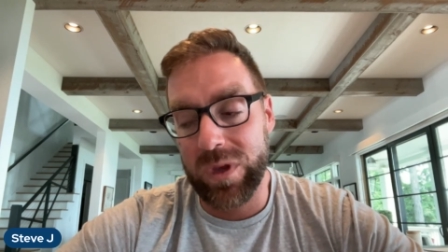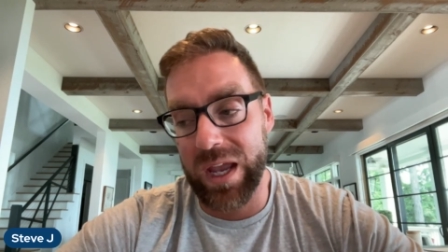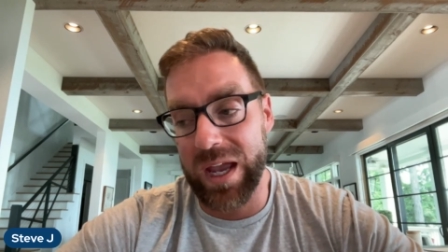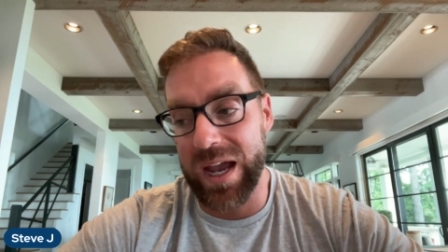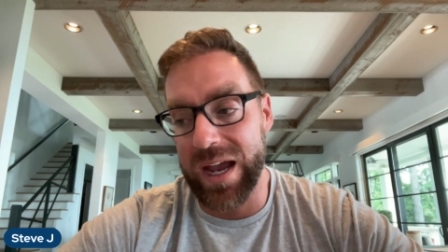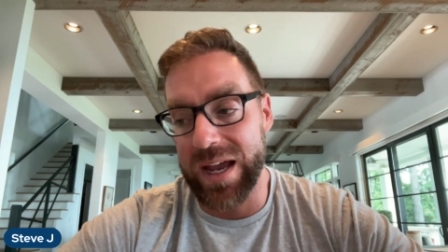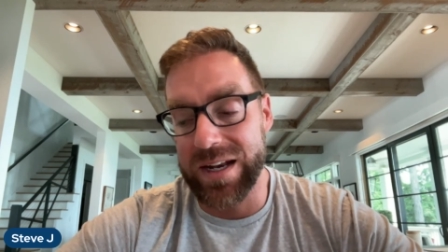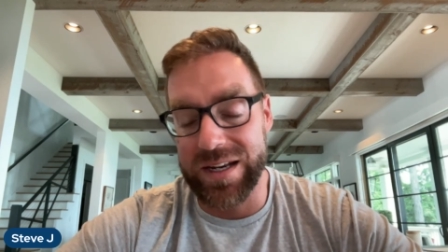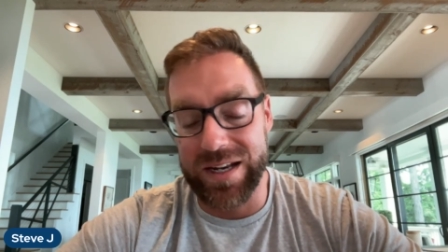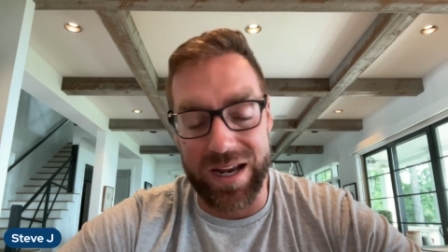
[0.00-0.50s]

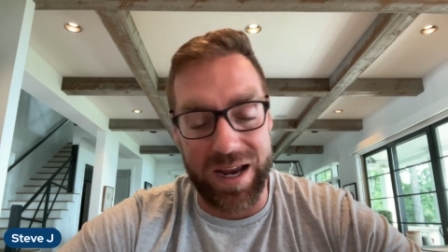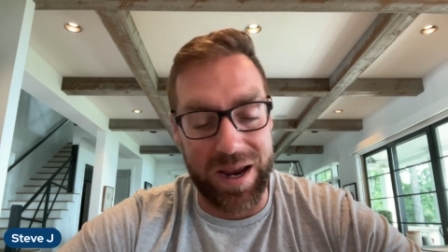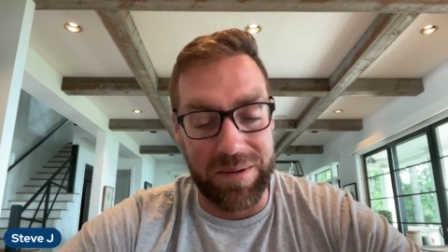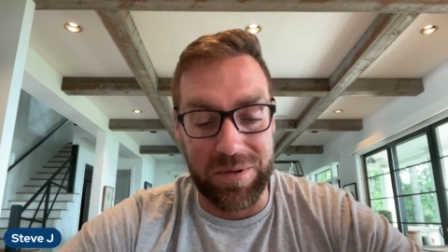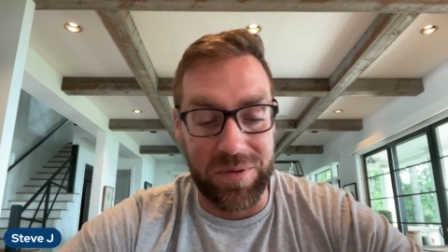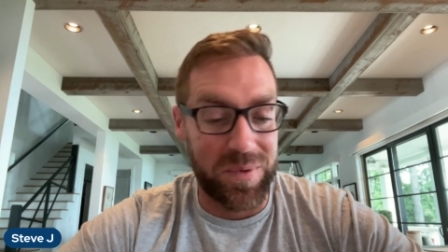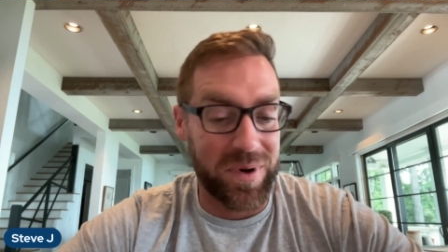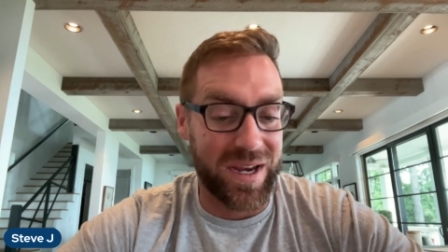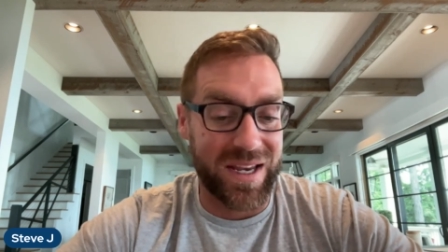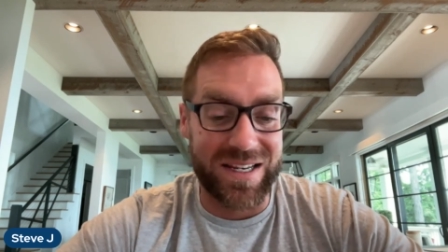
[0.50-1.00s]
And
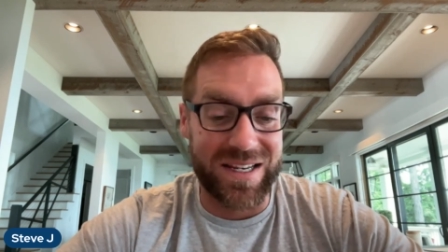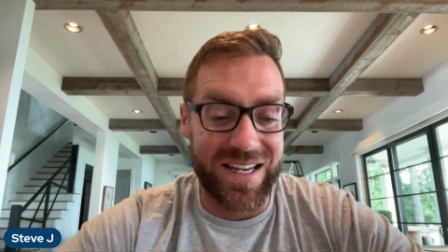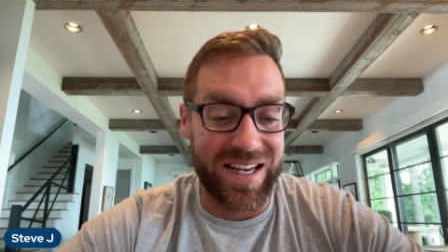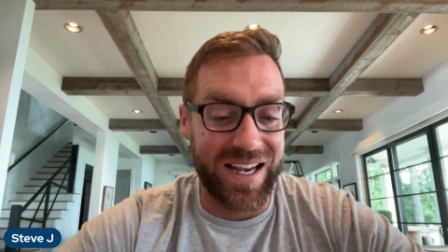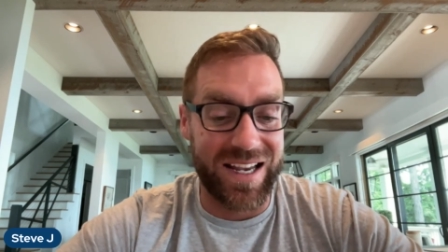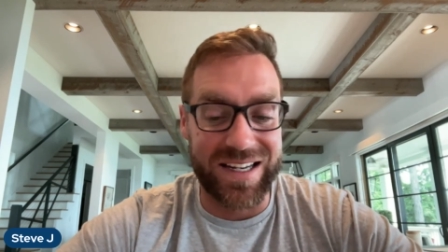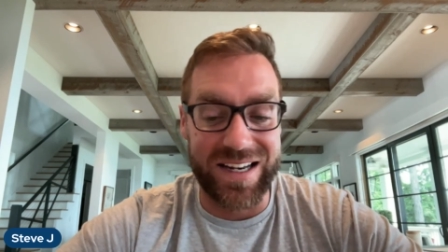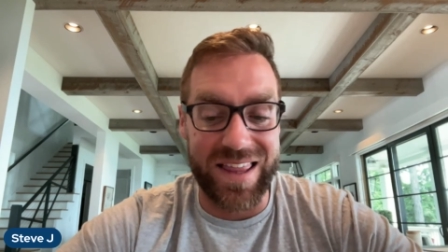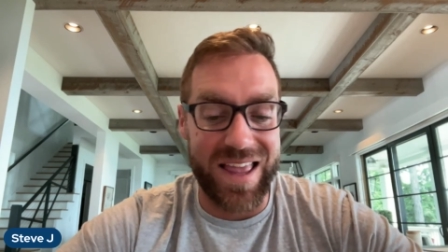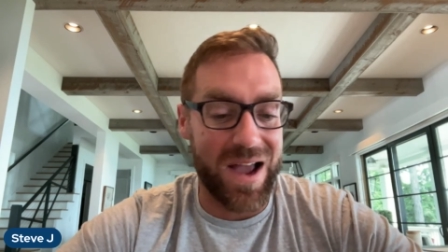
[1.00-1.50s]
we can
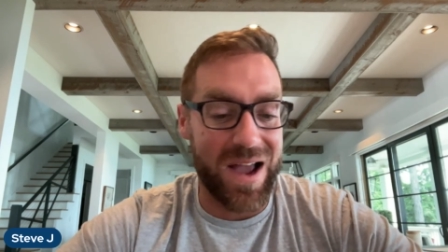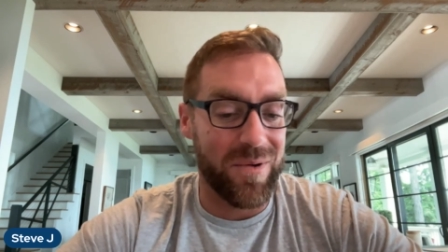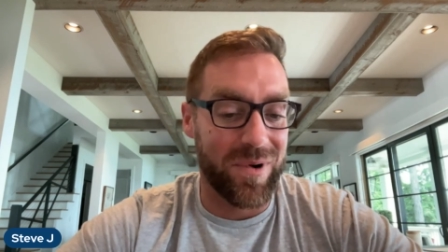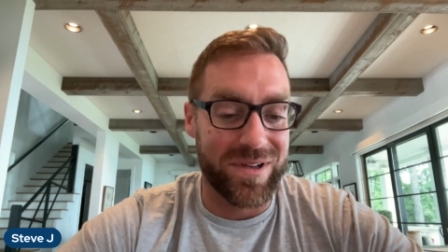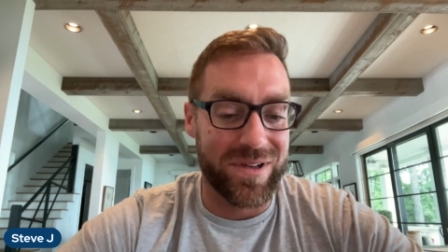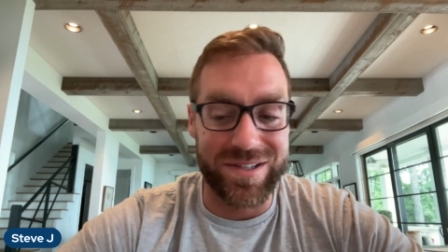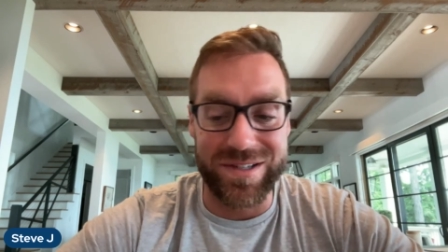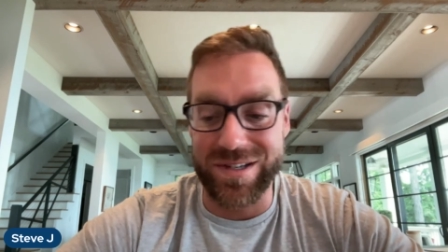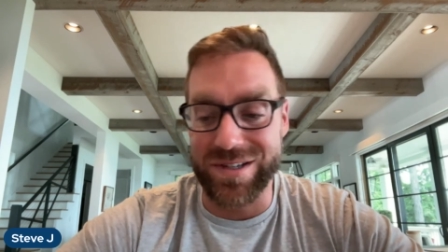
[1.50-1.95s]
dig into that. One's a